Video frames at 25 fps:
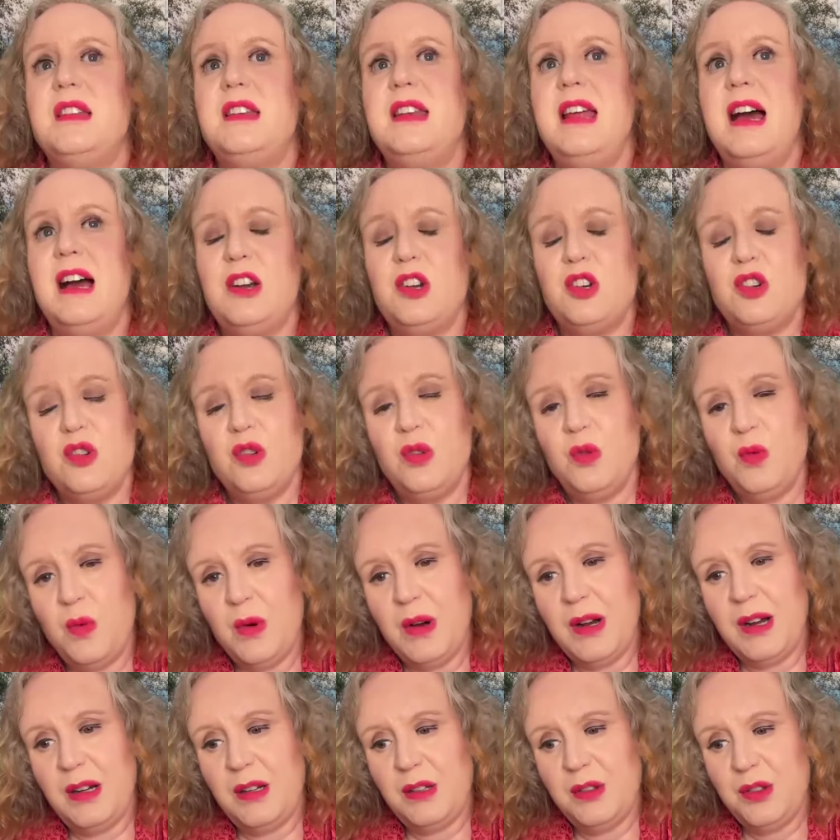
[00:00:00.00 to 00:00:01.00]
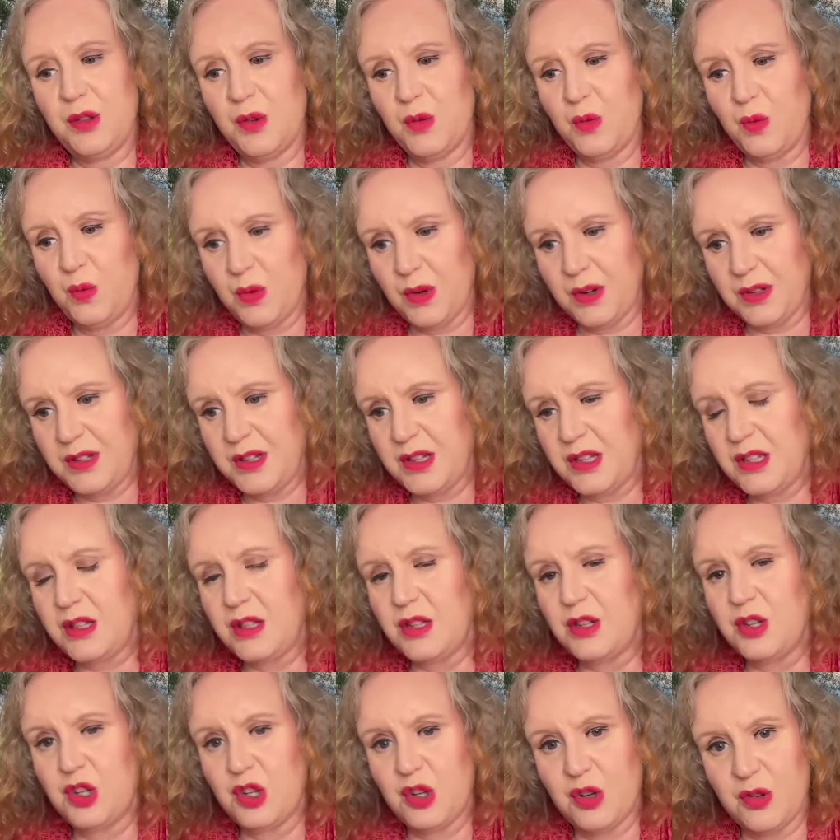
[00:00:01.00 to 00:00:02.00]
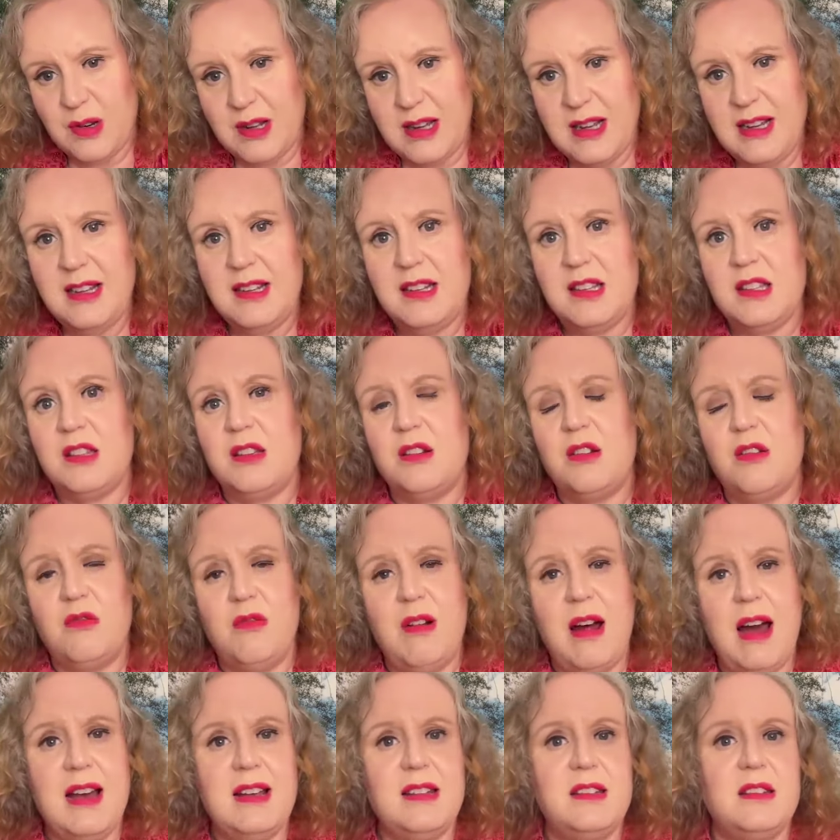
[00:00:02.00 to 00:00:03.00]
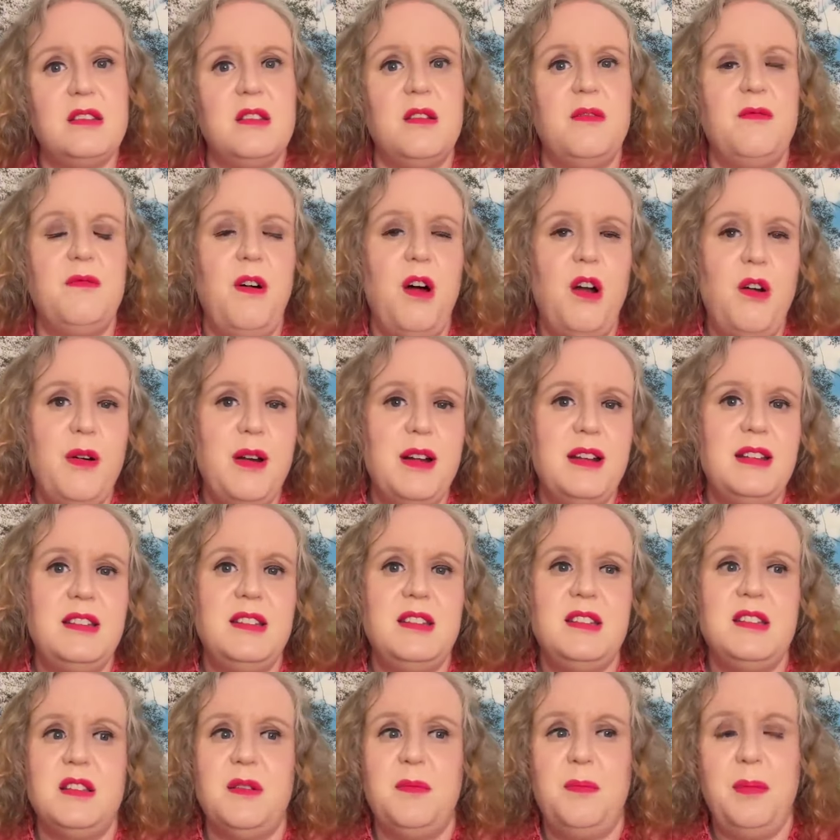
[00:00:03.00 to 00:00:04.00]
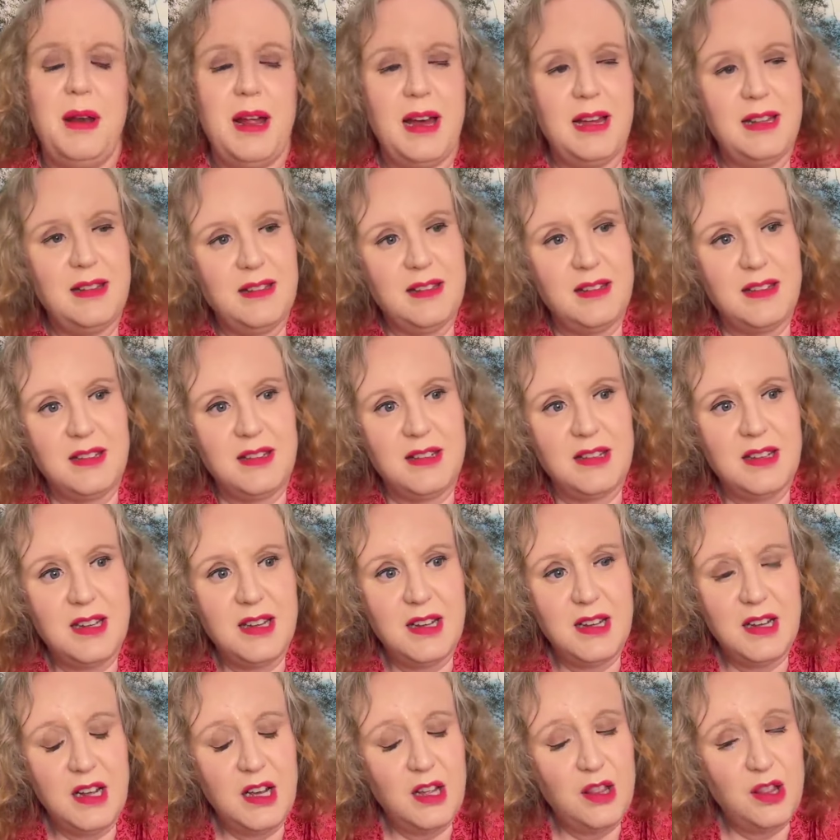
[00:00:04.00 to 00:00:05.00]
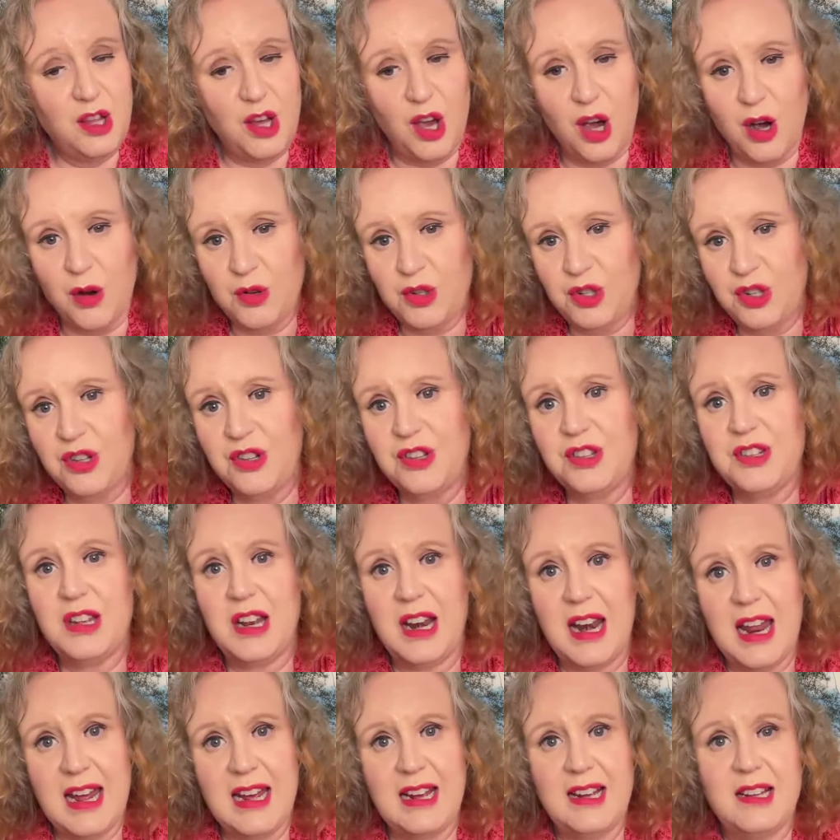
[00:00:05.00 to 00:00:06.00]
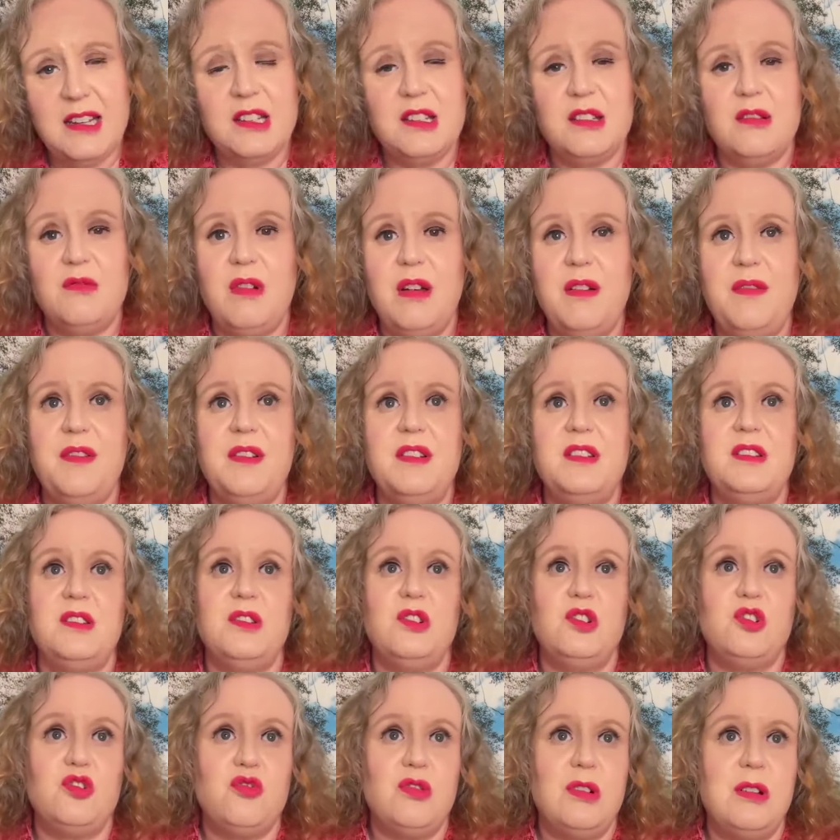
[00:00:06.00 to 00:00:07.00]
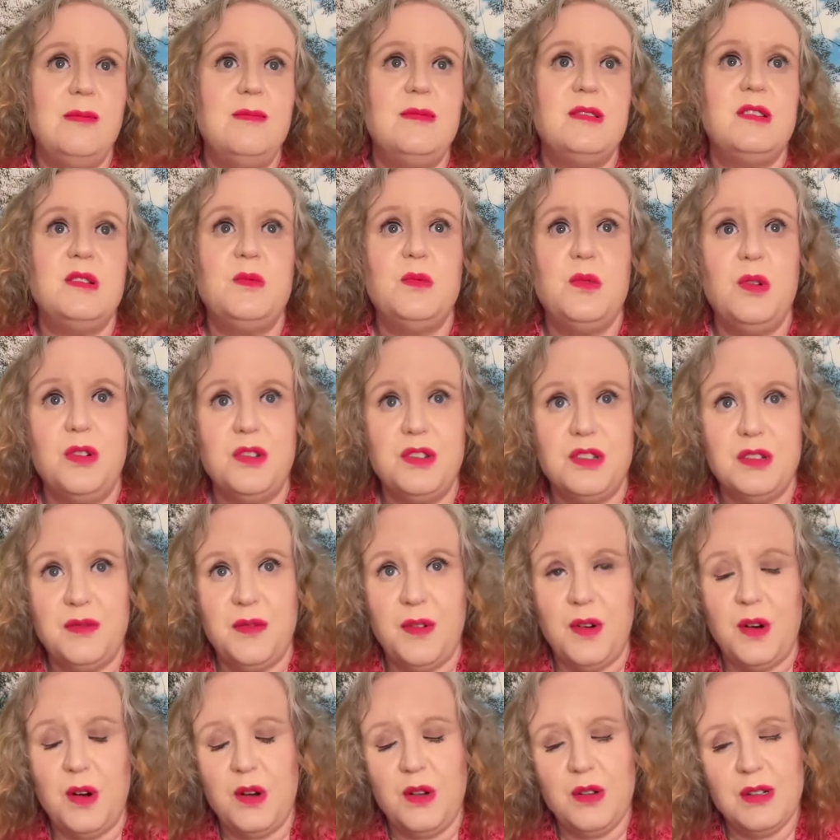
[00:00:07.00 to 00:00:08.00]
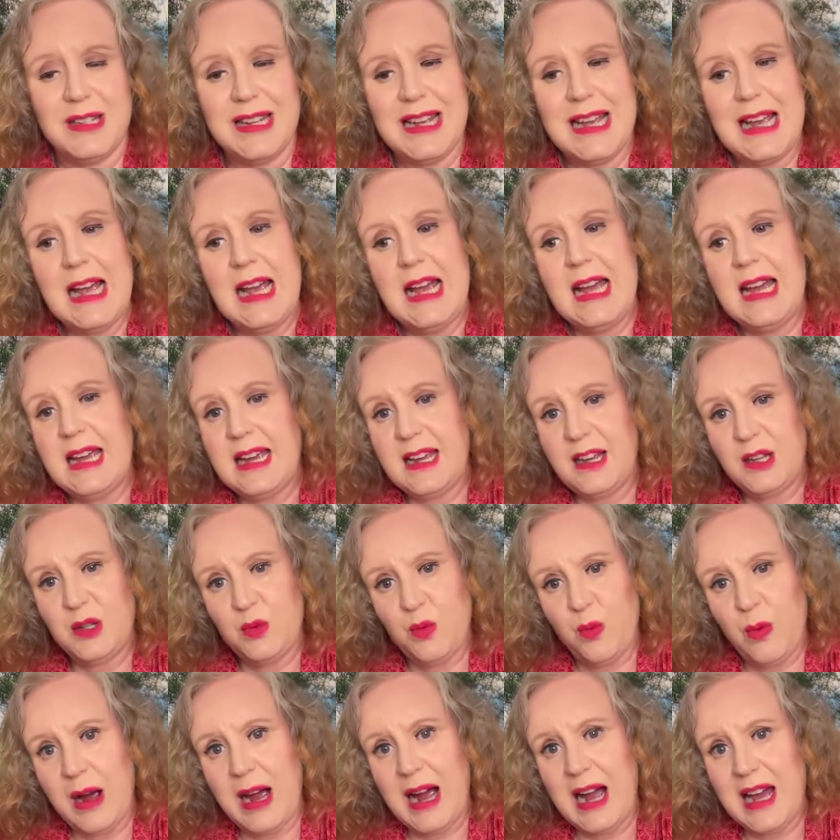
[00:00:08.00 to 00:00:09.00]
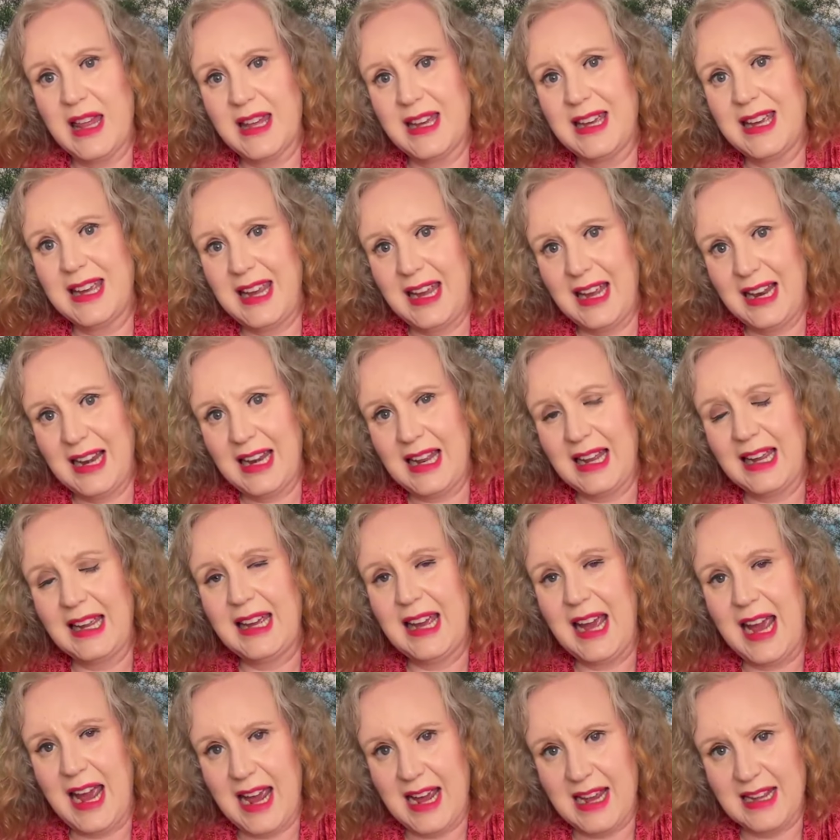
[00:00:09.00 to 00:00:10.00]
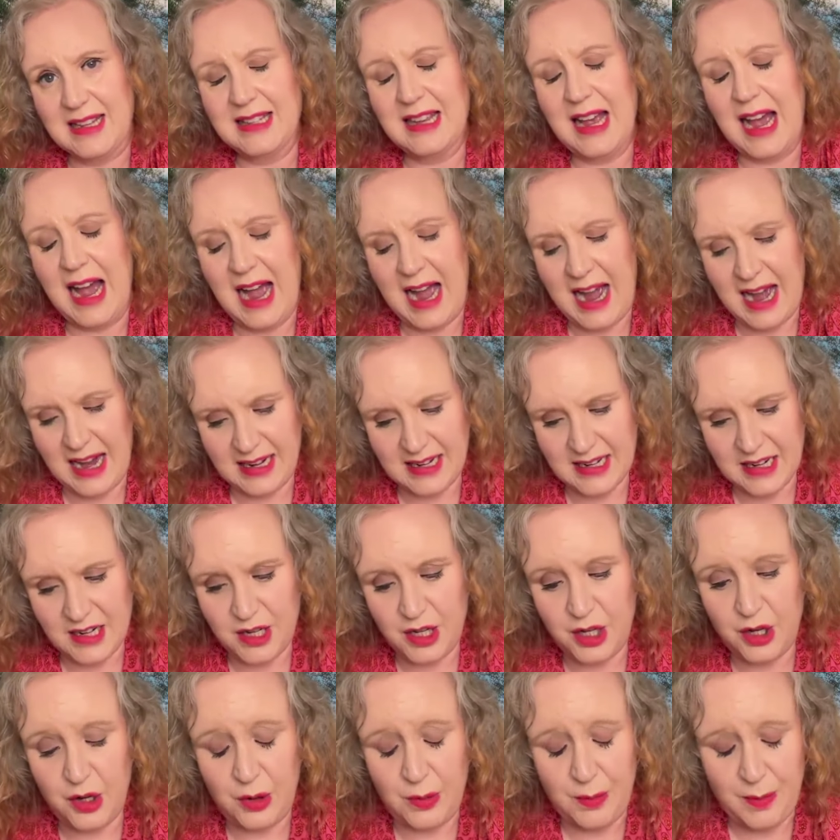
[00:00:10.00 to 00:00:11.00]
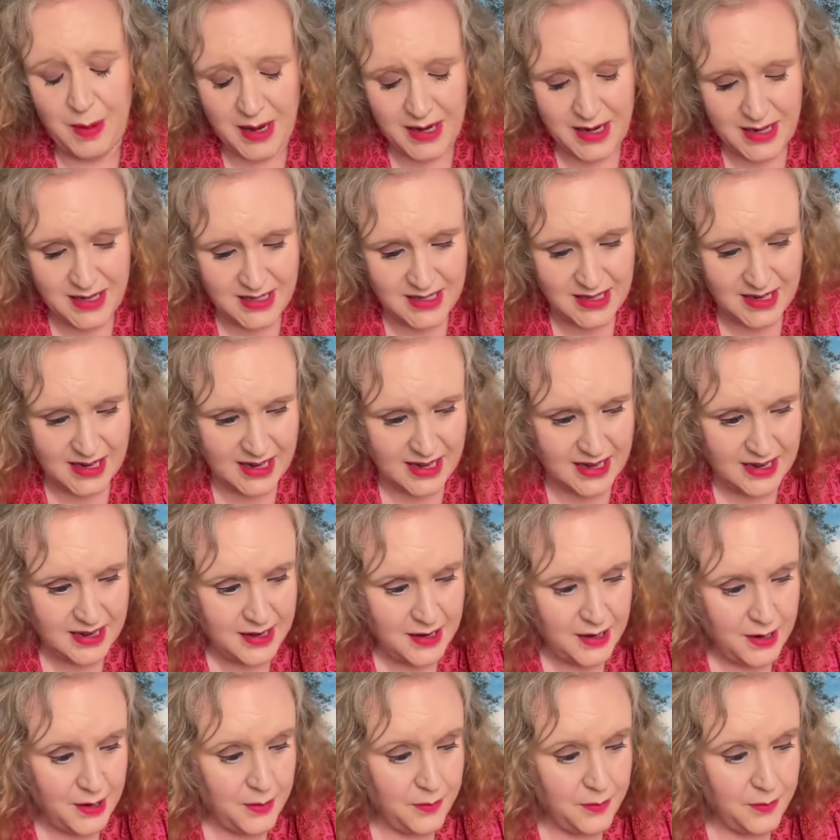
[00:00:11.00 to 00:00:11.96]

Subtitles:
the natural world, the woods, the trees, the grass, the forests, the plants, the oceans, the lakes, the rivers, the streams, the waterfalls is where the healing is at. And humanity,